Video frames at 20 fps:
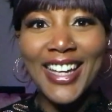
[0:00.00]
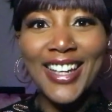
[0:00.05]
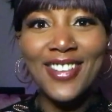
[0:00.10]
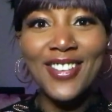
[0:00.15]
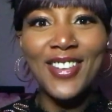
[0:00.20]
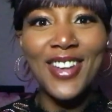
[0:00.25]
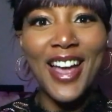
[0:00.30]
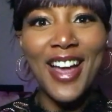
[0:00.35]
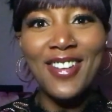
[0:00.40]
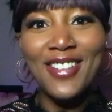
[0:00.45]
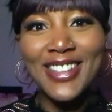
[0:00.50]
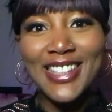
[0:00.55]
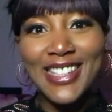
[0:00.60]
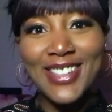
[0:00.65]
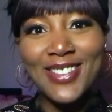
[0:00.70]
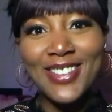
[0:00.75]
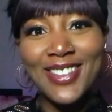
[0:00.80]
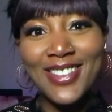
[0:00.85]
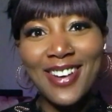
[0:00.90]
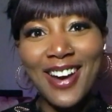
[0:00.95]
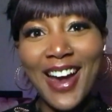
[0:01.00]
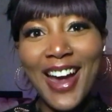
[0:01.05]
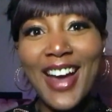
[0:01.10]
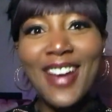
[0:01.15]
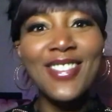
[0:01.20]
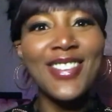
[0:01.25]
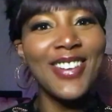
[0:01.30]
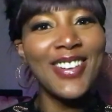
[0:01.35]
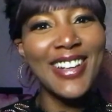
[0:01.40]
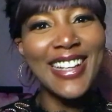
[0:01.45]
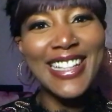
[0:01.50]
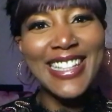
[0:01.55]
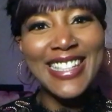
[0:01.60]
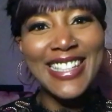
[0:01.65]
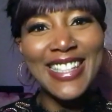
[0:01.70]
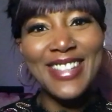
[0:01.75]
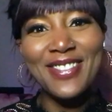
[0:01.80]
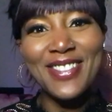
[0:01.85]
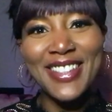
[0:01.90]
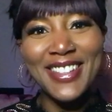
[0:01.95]
And if you haven't subscribed, go ahead and
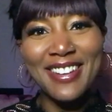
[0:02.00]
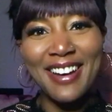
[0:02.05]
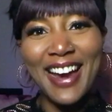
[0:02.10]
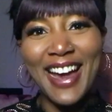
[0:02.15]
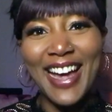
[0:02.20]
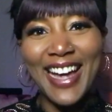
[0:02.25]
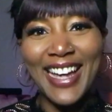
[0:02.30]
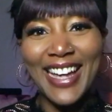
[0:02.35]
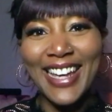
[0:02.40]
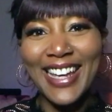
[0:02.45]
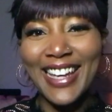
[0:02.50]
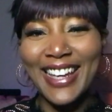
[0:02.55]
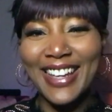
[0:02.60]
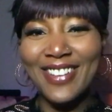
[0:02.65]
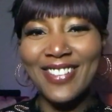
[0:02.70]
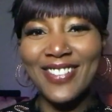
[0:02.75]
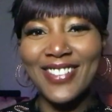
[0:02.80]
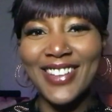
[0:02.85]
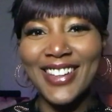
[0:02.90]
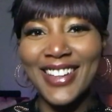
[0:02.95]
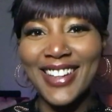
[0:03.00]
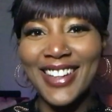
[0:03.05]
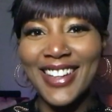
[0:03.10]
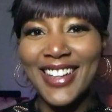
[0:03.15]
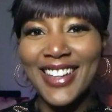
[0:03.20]
subscribe.